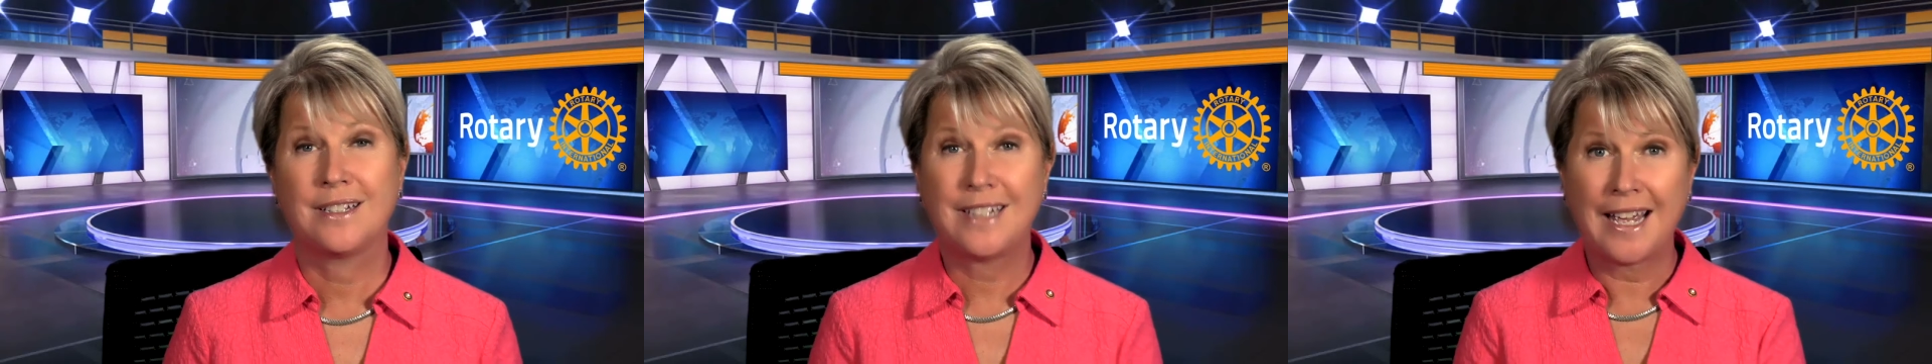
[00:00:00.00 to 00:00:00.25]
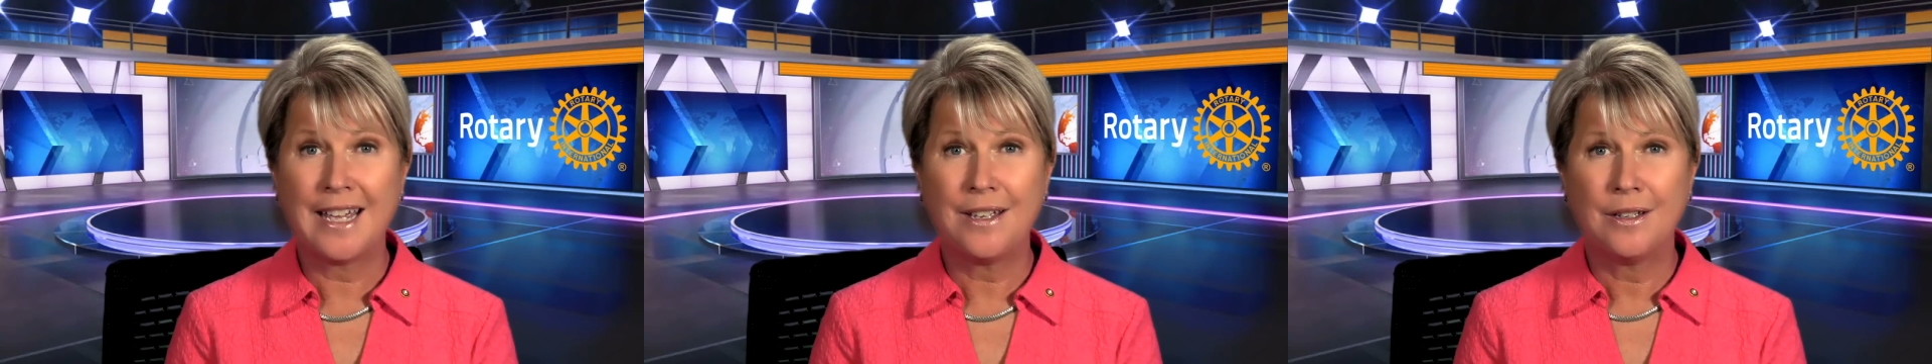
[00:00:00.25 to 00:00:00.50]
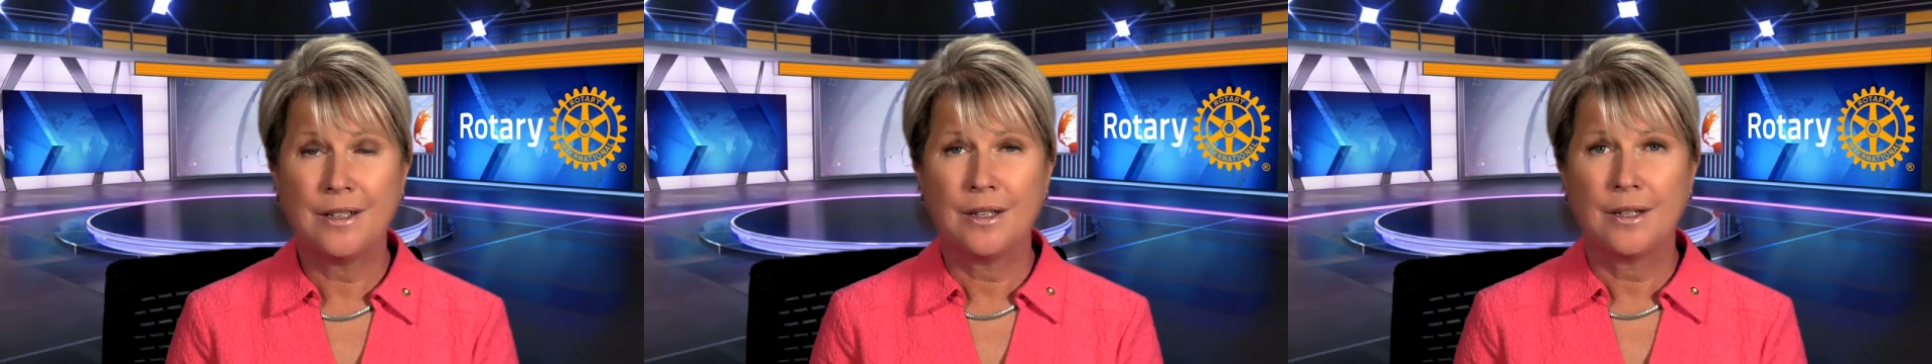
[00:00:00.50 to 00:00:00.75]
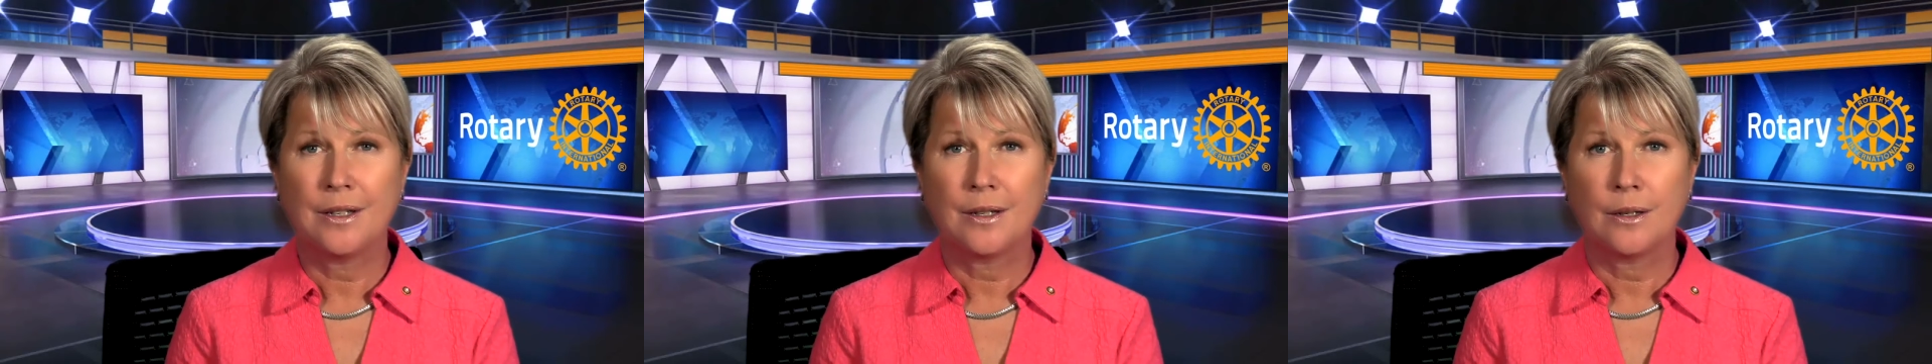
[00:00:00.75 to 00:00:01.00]
Today,
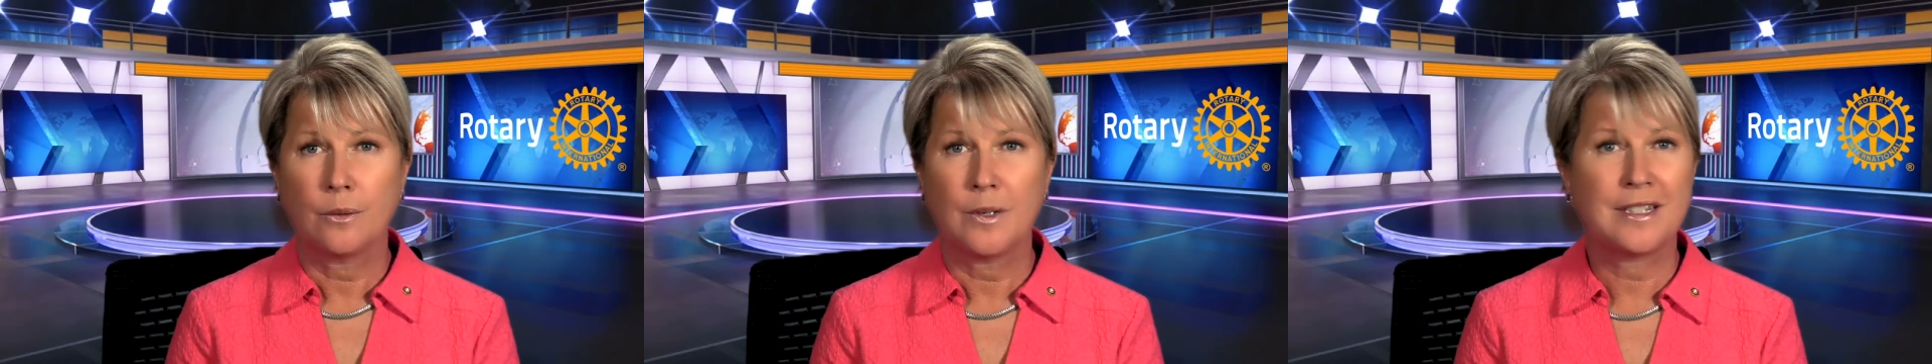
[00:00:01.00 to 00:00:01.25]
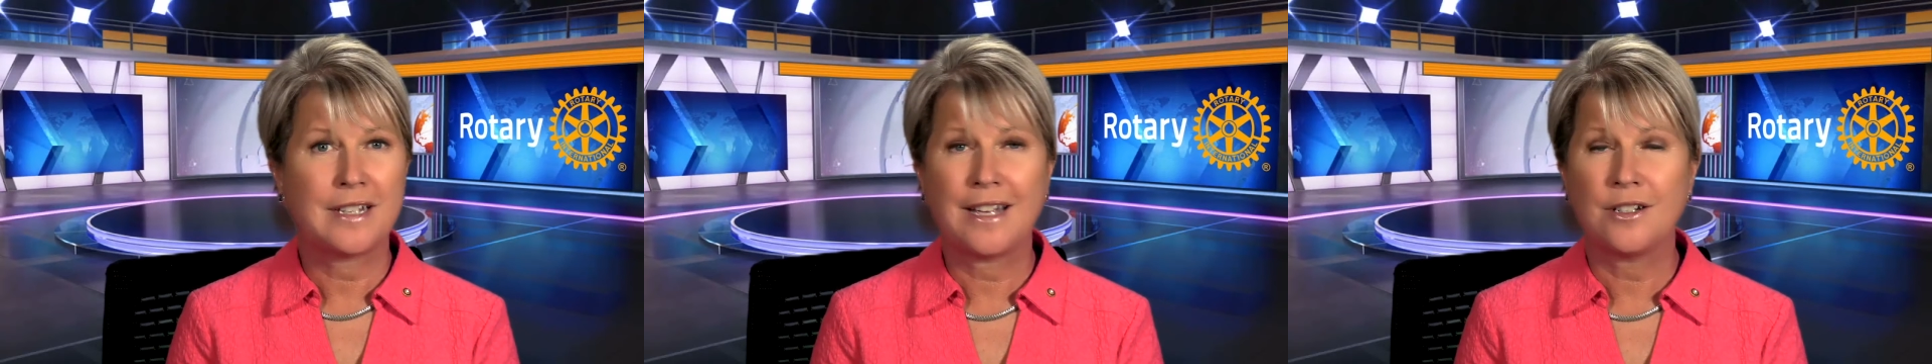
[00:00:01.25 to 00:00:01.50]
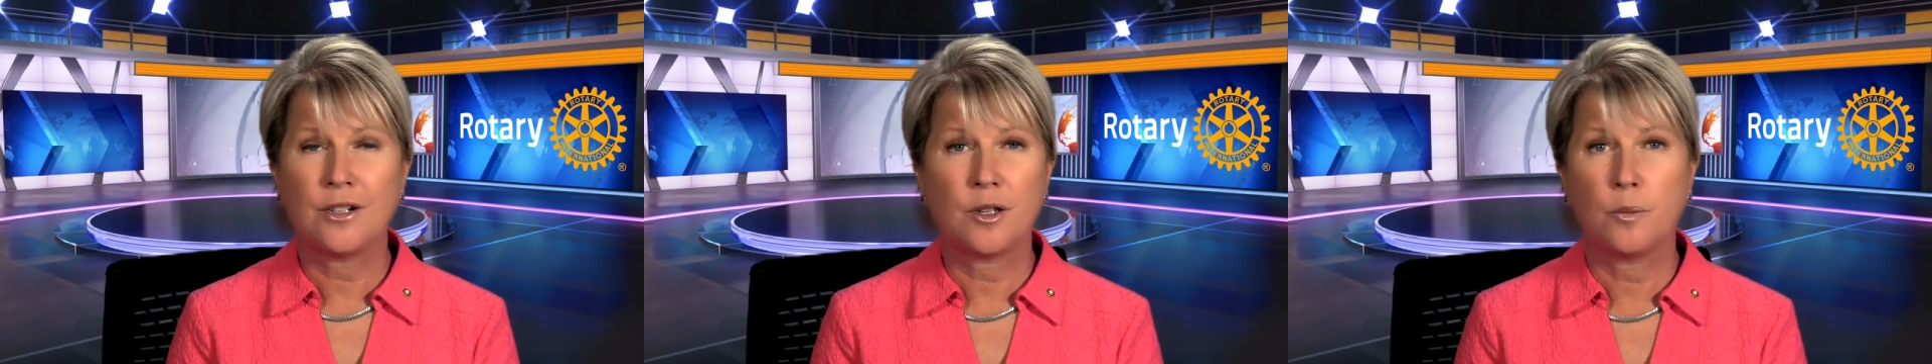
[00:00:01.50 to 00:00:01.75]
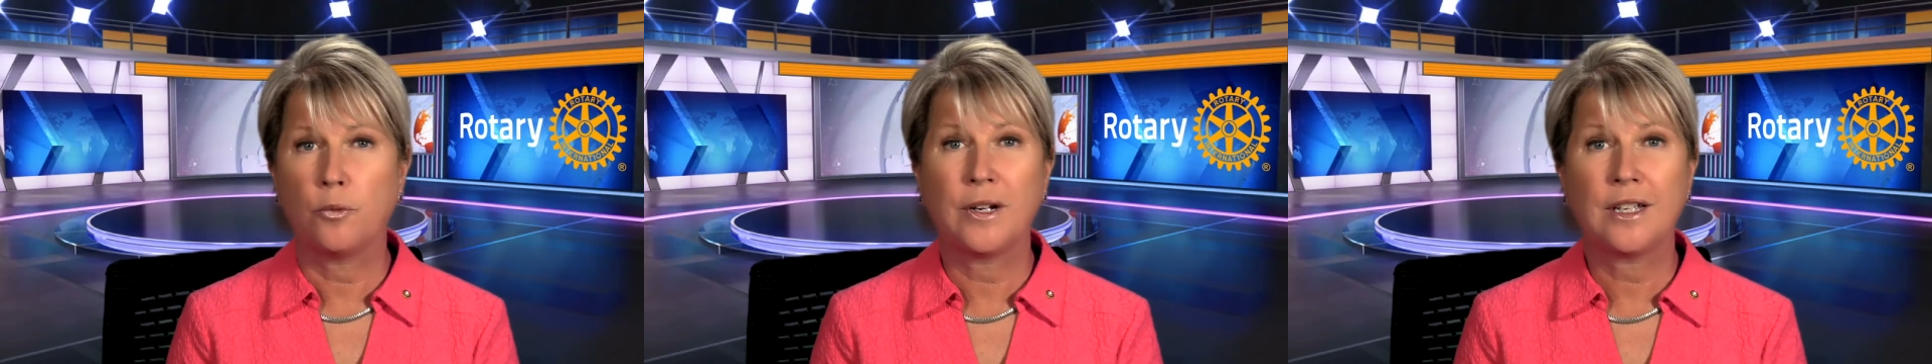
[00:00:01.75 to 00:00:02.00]
we stand
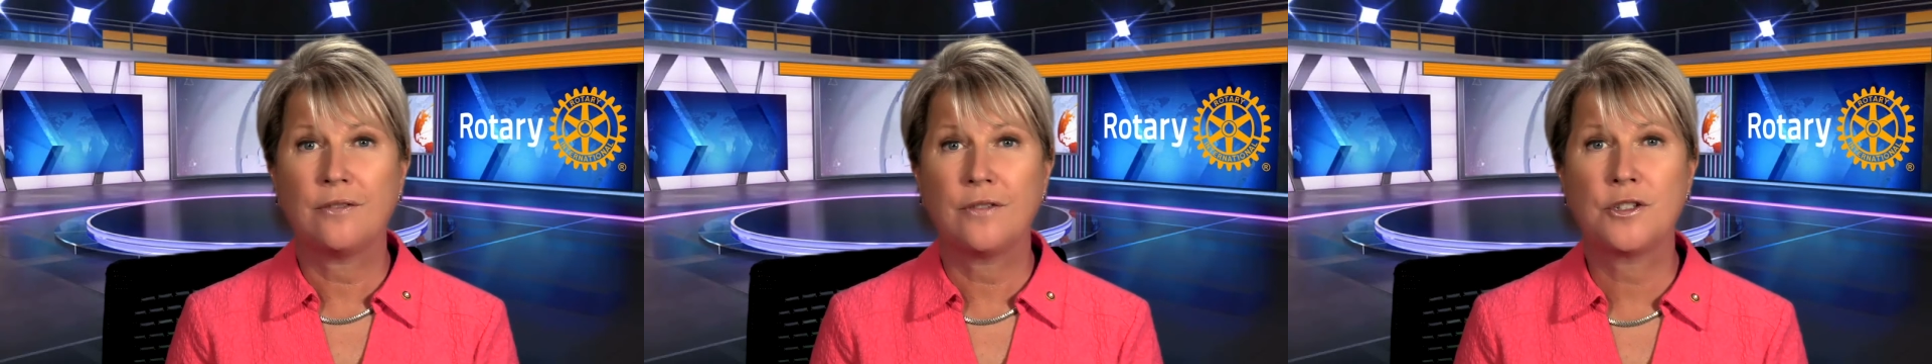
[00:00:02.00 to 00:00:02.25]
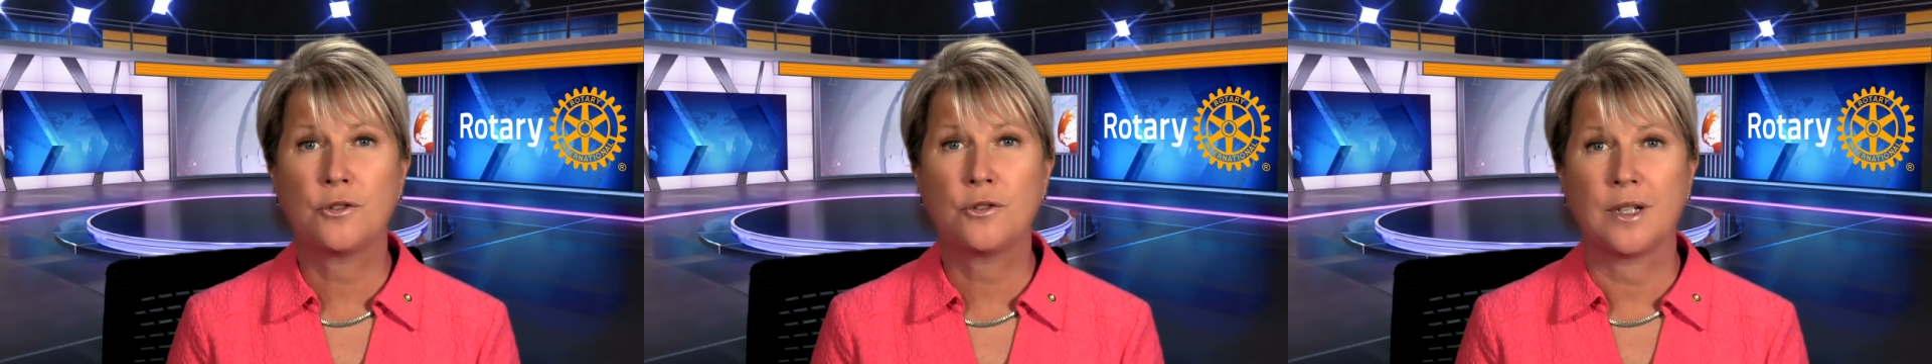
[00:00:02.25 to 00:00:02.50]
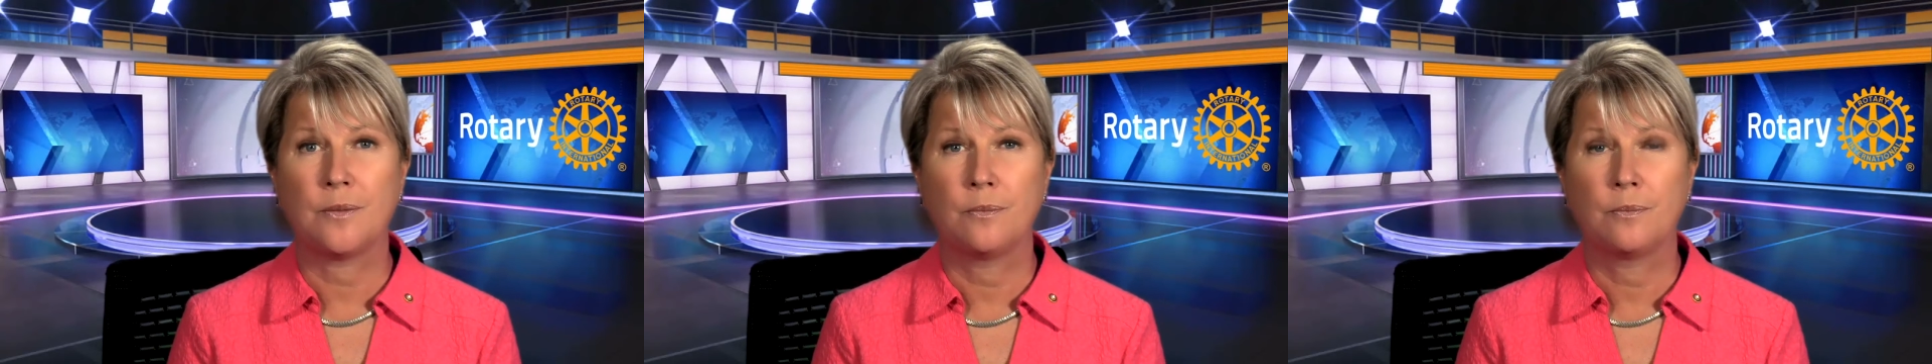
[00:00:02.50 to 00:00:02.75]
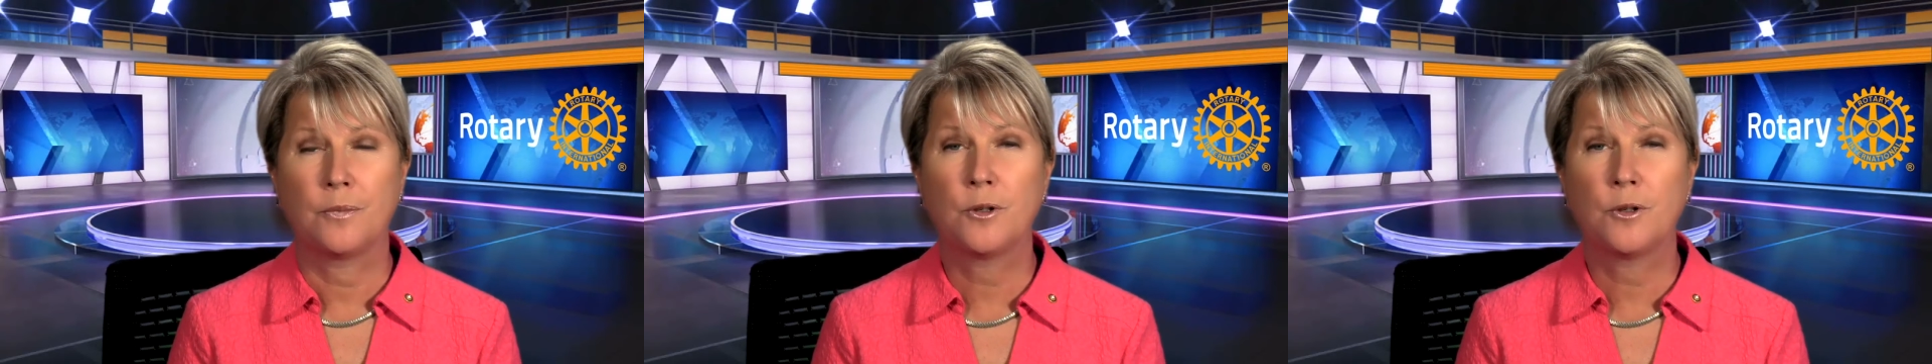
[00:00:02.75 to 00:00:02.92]
on the brink of history,